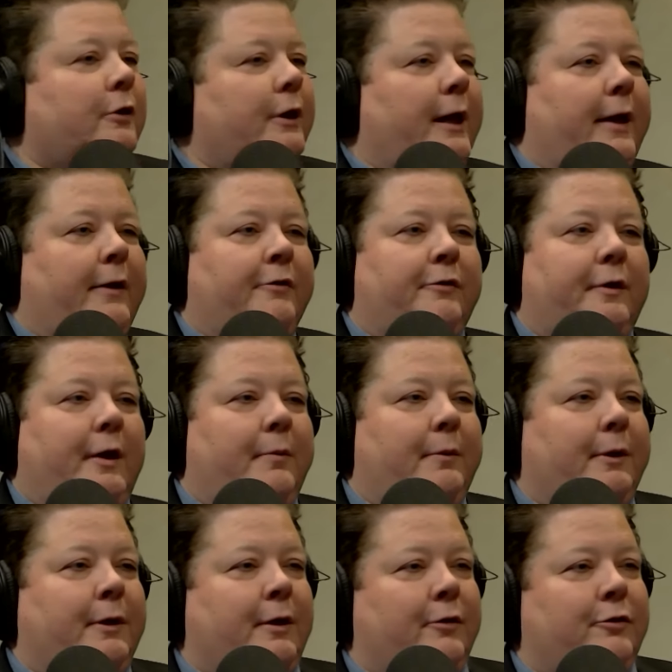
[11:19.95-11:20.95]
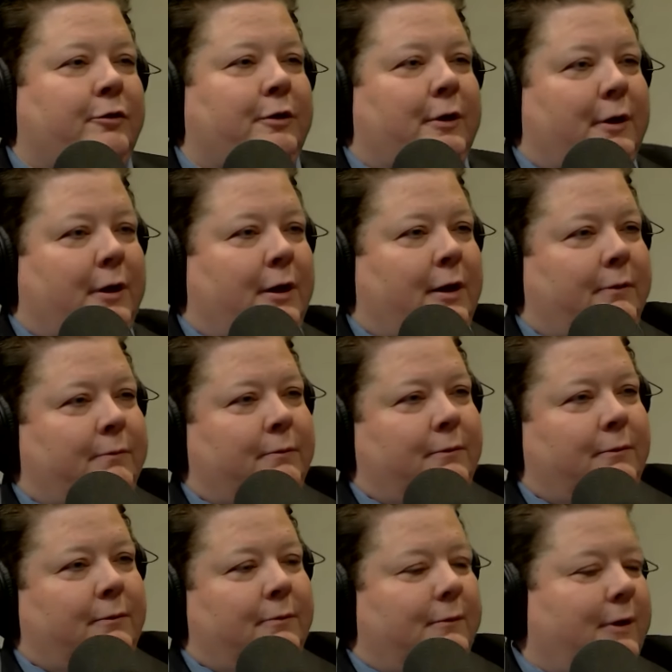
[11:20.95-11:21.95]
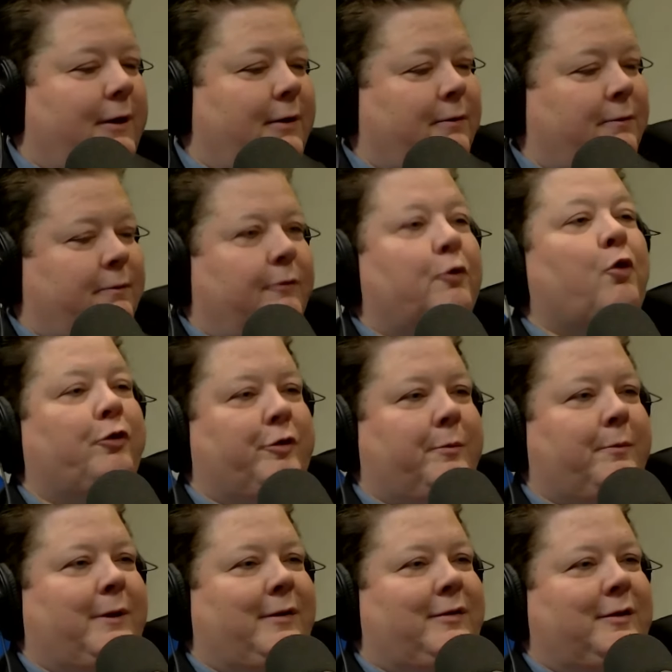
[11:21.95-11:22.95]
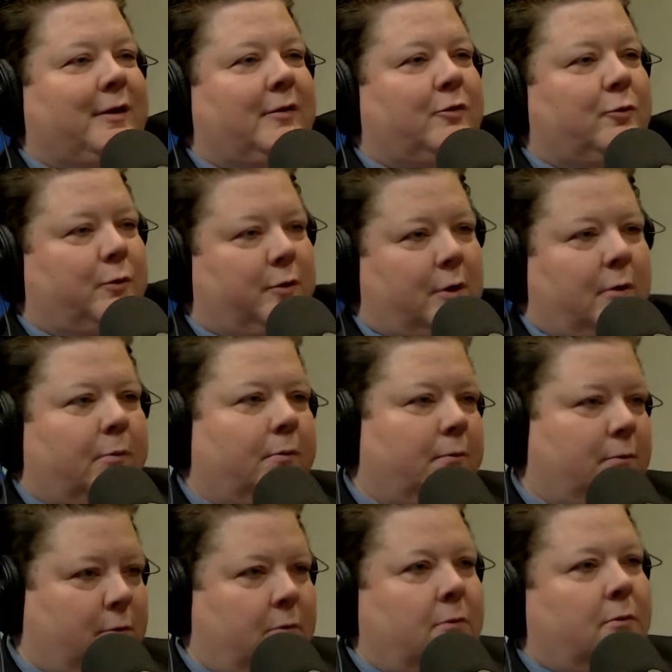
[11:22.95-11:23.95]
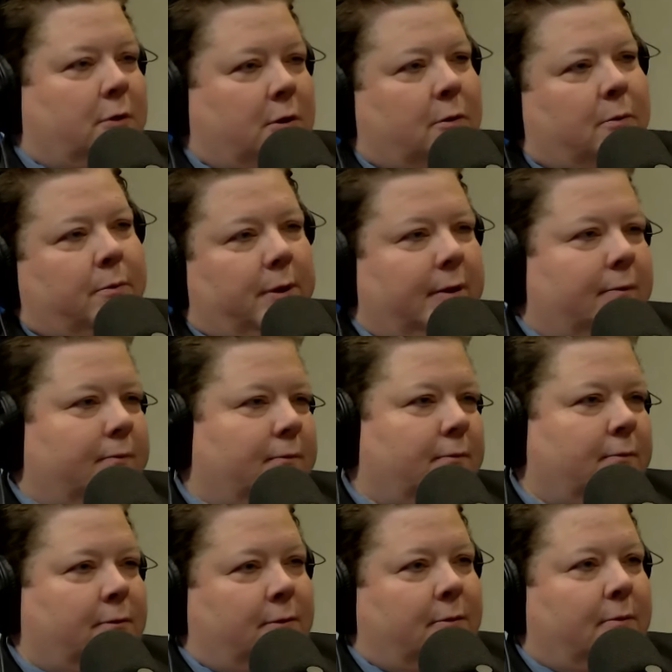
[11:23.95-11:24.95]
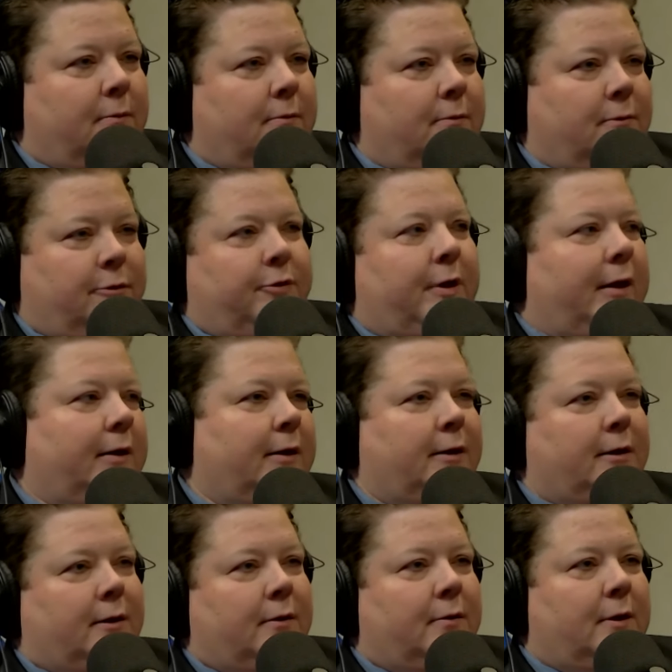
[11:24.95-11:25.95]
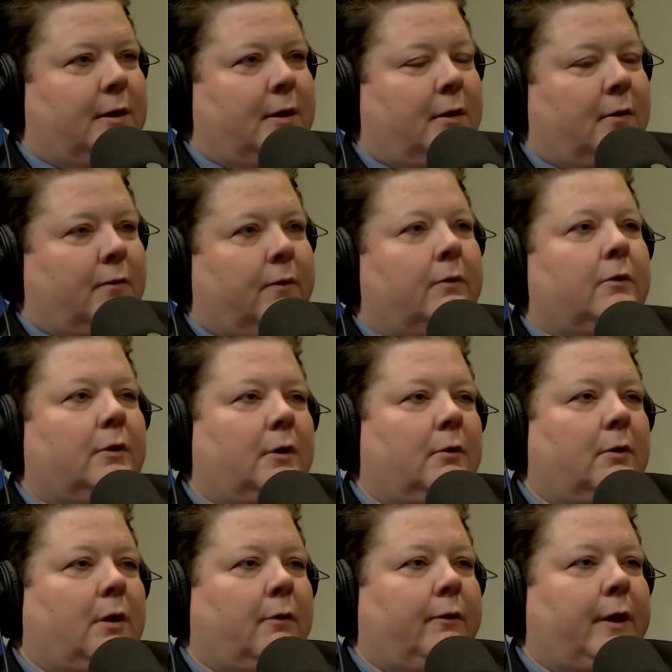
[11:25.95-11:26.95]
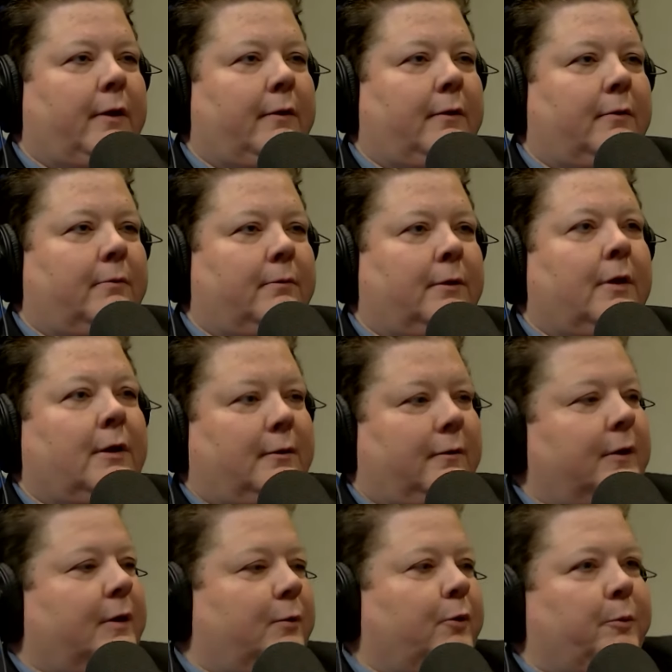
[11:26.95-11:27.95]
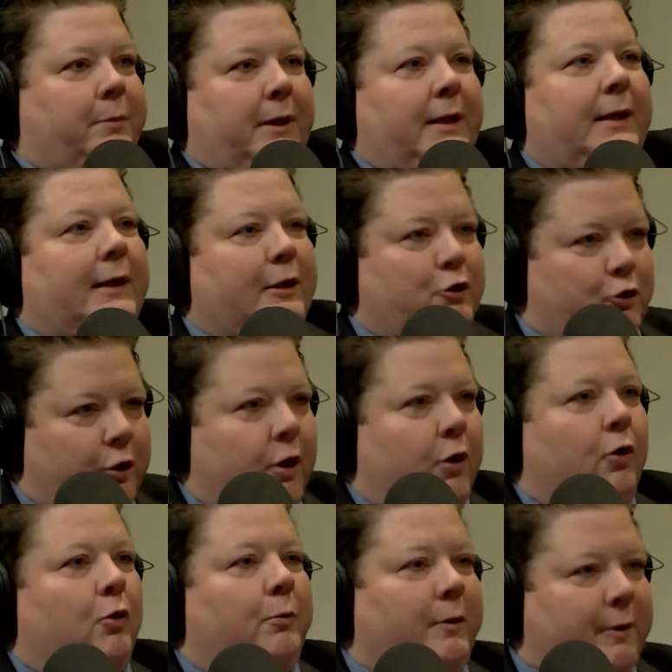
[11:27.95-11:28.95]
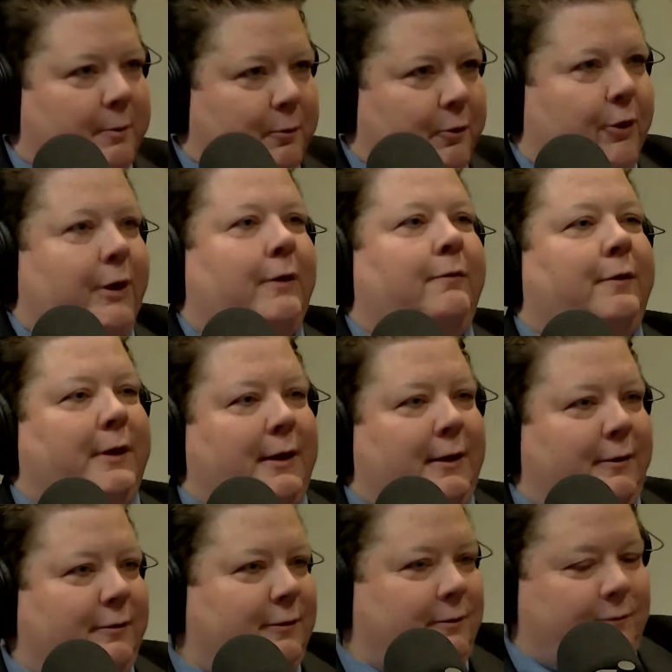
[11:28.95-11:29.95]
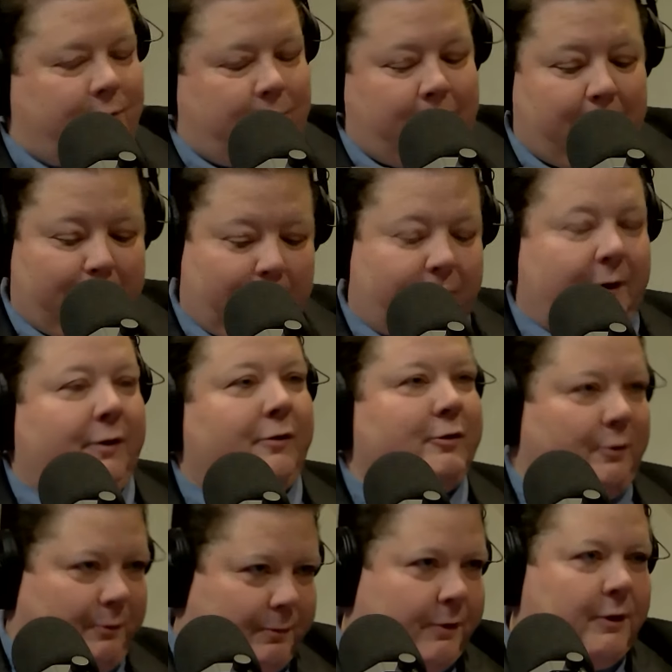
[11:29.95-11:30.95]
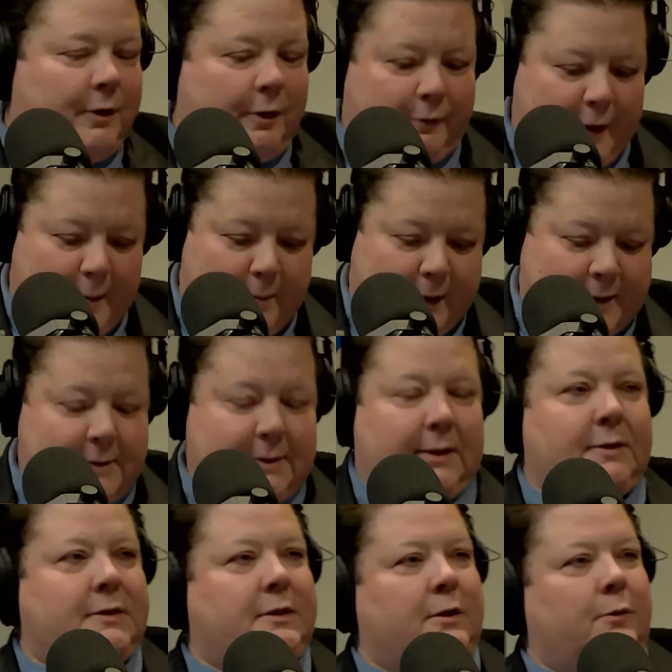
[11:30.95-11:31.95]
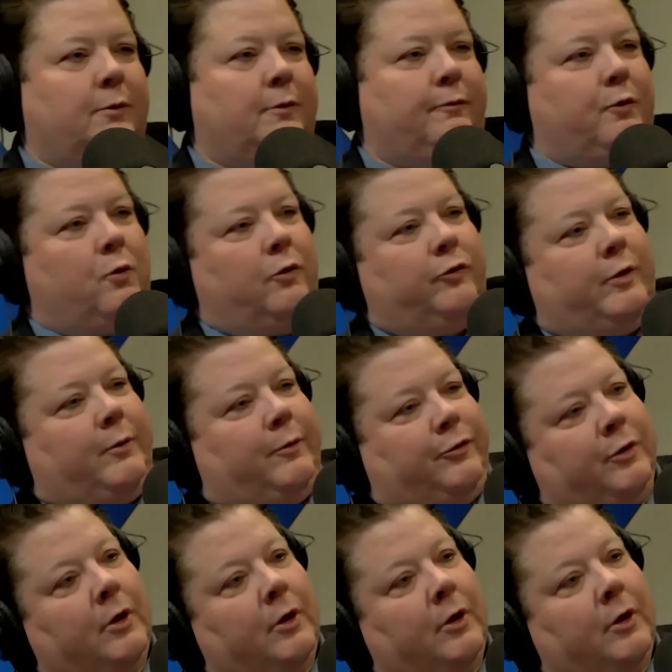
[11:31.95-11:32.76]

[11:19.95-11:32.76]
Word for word: to ask that because you know, I and uh, of course it makes sense with y'all, you know, being psychic and and all, you know, all that that it would be in your home and then bringing things and from everything. So, you know, that makes sense too. And of course, I was,